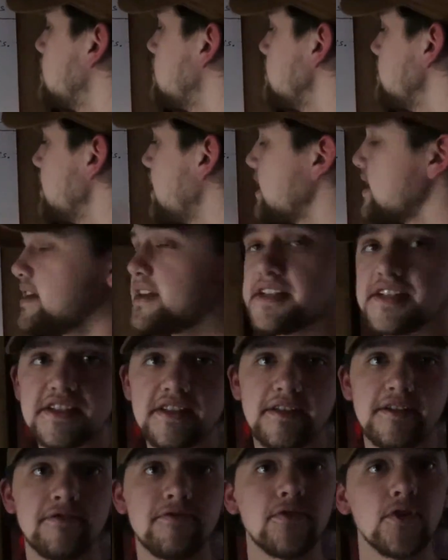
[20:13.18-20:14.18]
that is
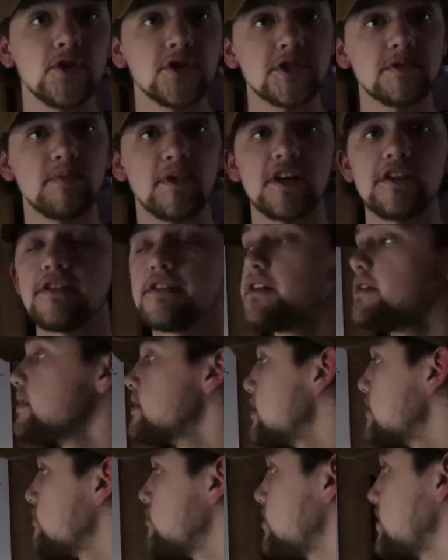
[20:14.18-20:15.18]
the first method,
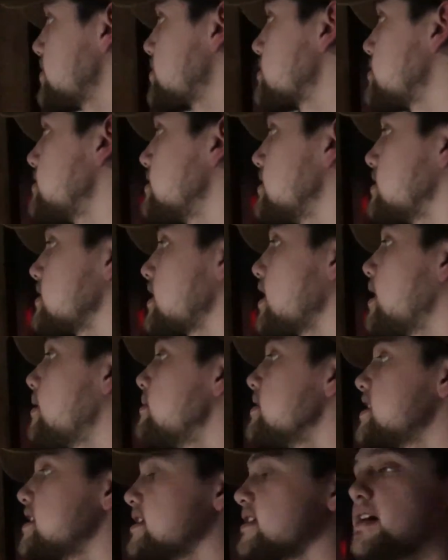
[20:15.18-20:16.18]
of which the
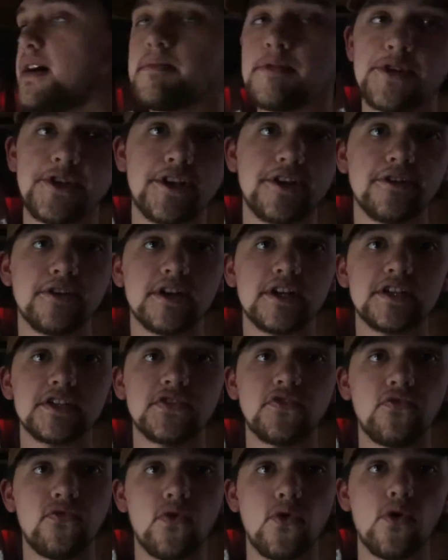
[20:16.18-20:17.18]
common denominator is
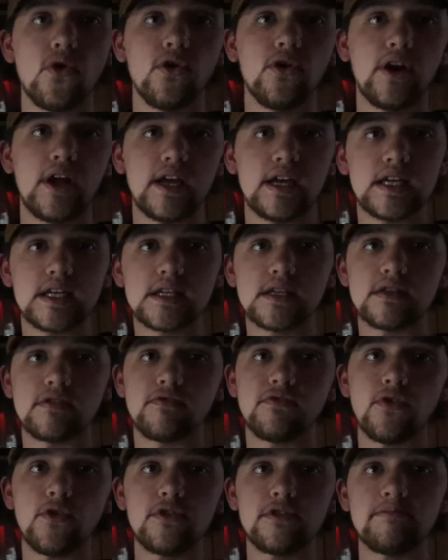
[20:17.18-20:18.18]
4a to the
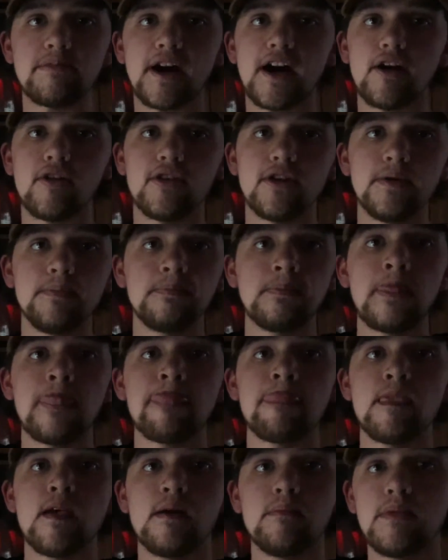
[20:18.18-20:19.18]
4th power.
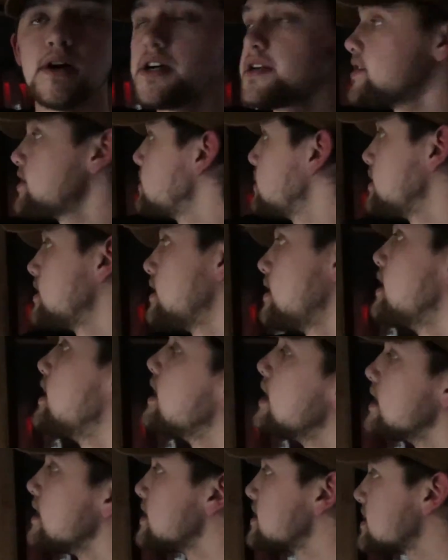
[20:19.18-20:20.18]
But
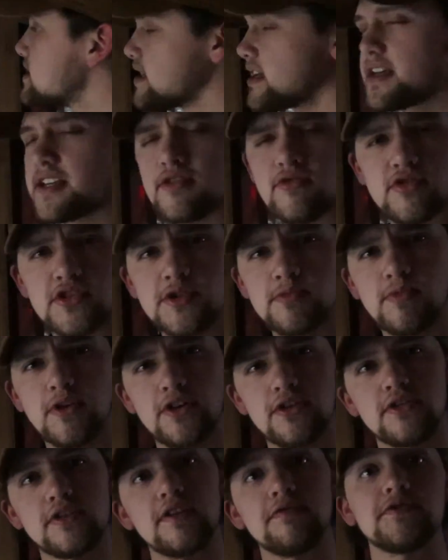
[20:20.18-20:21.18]
let's say you were
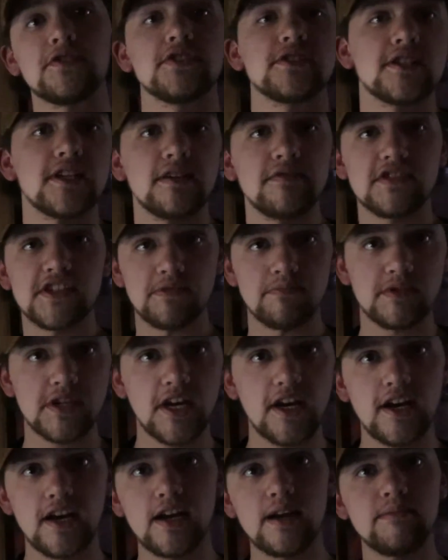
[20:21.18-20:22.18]
smart enough to save some
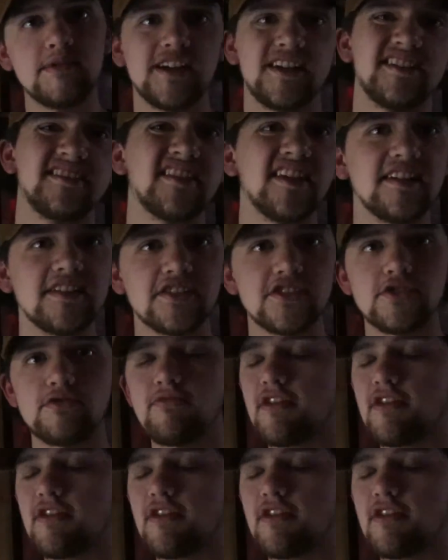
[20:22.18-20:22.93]
time on a test or